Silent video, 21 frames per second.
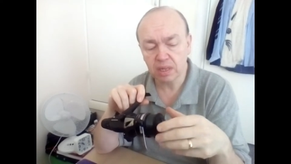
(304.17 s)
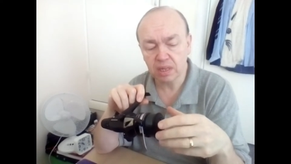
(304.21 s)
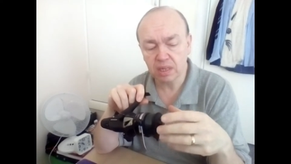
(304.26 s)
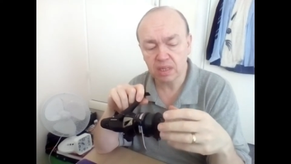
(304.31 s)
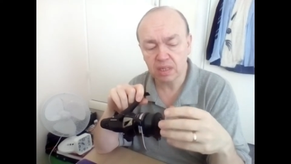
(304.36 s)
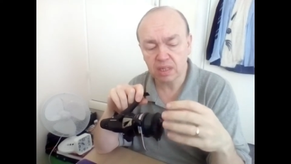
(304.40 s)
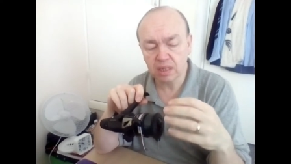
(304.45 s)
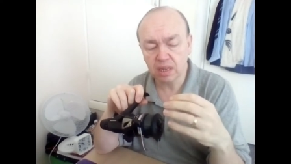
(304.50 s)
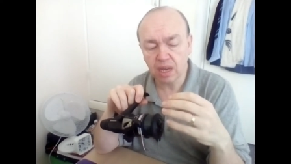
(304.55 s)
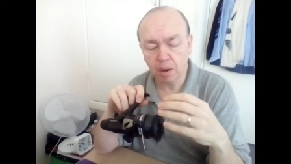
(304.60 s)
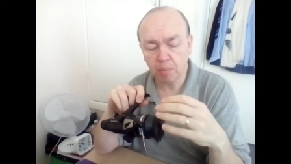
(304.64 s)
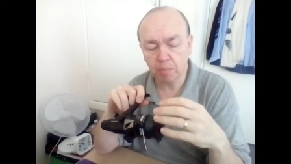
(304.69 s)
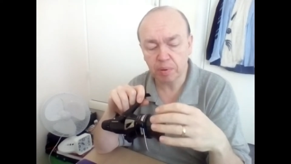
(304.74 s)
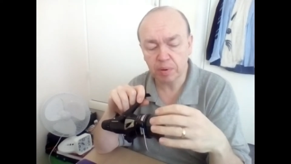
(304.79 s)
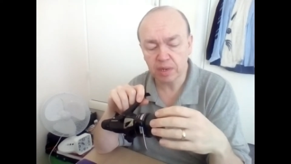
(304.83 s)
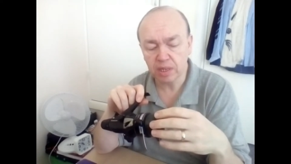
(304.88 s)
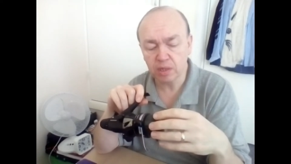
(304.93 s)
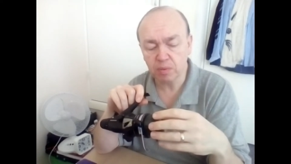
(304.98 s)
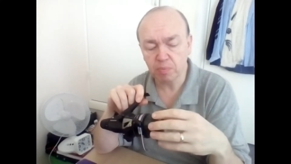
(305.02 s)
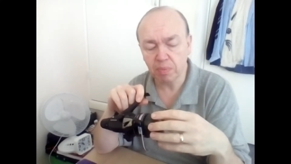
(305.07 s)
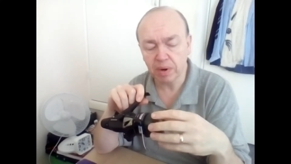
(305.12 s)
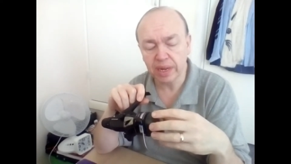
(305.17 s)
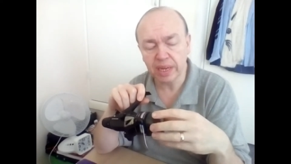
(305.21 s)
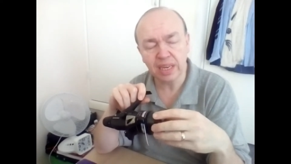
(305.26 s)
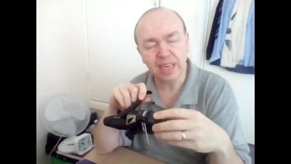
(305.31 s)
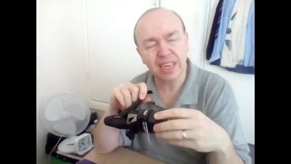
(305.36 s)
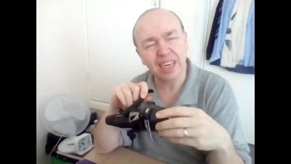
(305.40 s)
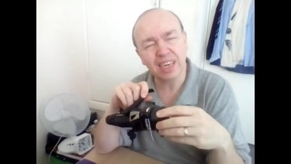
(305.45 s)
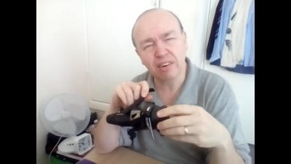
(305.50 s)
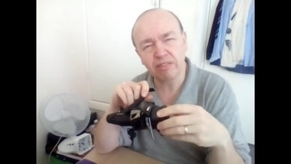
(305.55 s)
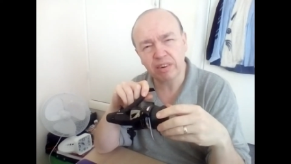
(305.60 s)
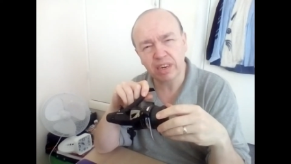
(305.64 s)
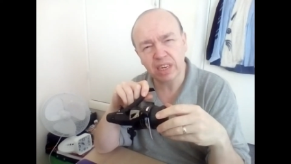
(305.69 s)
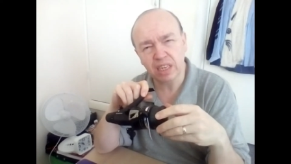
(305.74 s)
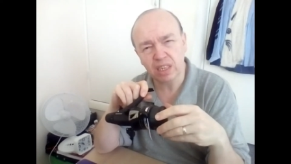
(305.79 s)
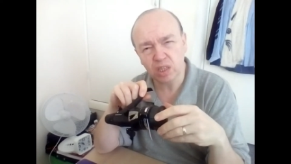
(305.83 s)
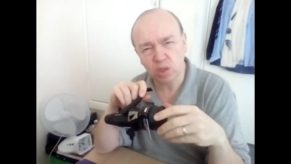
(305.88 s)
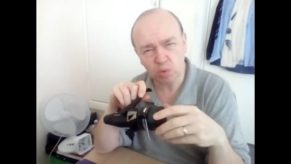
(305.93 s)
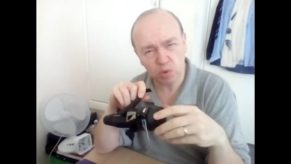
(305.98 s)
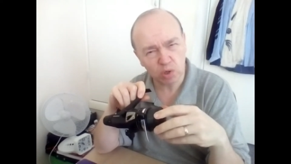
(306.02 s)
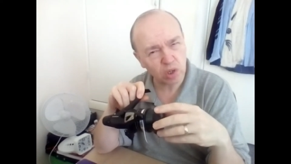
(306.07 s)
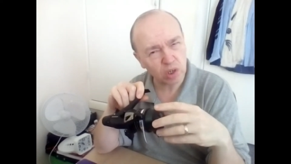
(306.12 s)
of these companies make
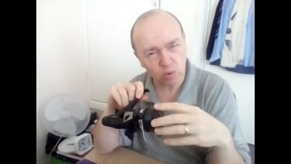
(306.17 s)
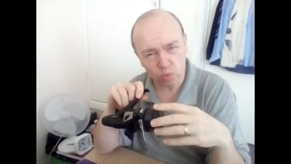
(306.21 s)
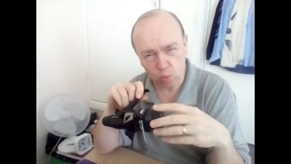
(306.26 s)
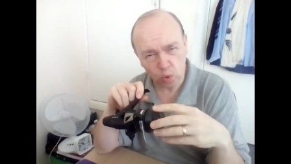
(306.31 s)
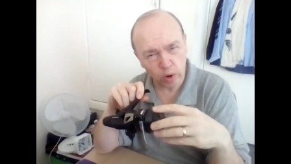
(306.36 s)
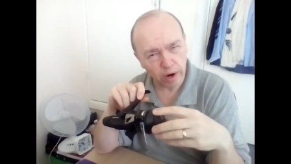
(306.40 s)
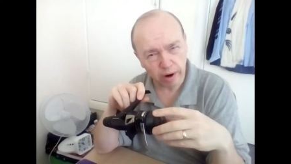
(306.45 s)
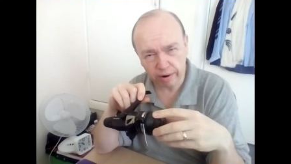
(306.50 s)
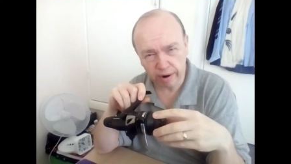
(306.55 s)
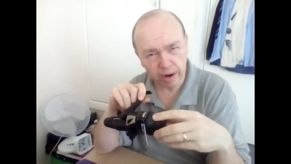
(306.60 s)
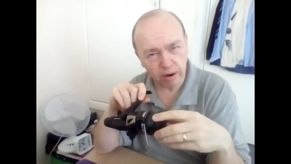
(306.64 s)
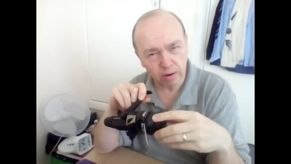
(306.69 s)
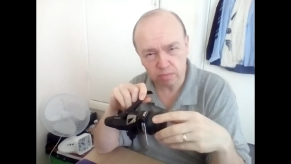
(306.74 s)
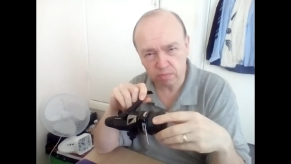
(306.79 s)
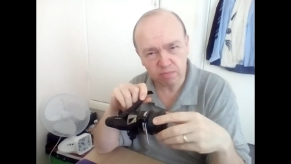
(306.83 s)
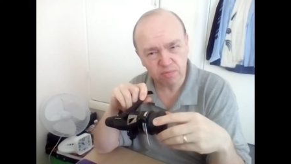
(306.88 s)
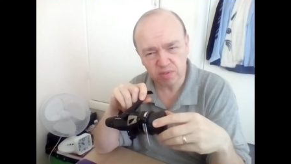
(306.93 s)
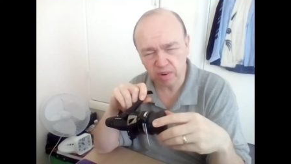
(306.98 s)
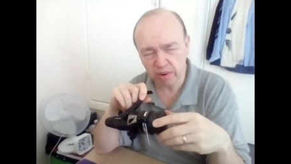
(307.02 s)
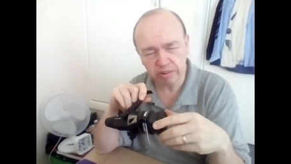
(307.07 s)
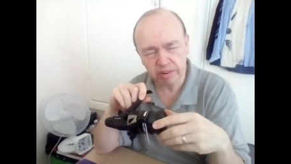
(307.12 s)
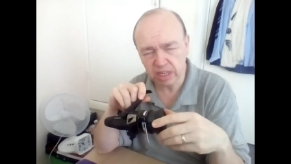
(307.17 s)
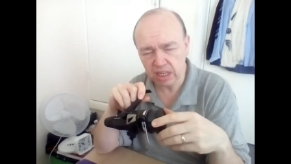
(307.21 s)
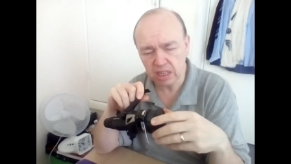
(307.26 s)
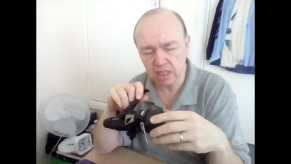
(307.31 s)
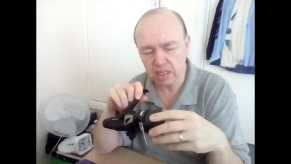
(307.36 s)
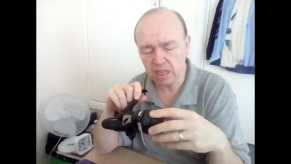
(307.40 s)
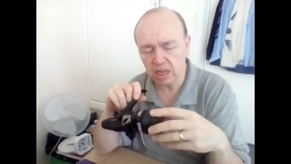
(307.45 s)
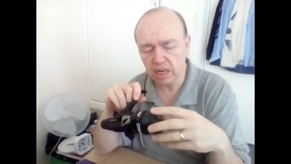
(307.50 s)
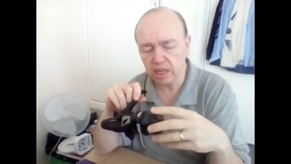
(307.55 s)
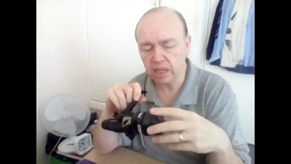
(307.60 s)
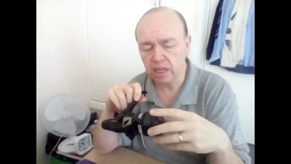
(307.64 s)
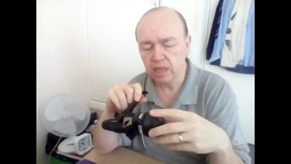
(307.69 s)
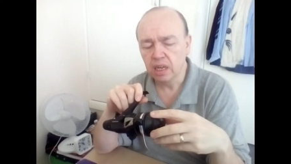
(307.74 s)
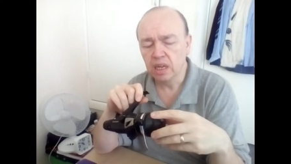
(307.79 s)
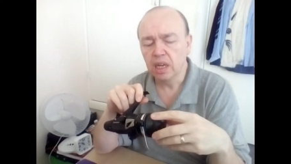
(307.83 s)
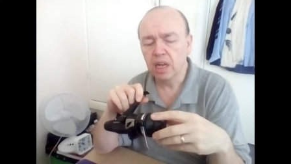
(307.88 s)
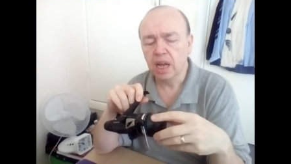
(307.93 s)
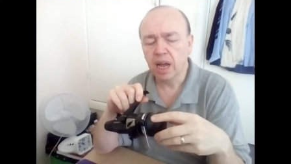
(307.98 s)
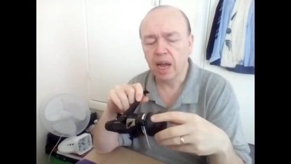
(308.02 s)
gearings which can wear out very easily,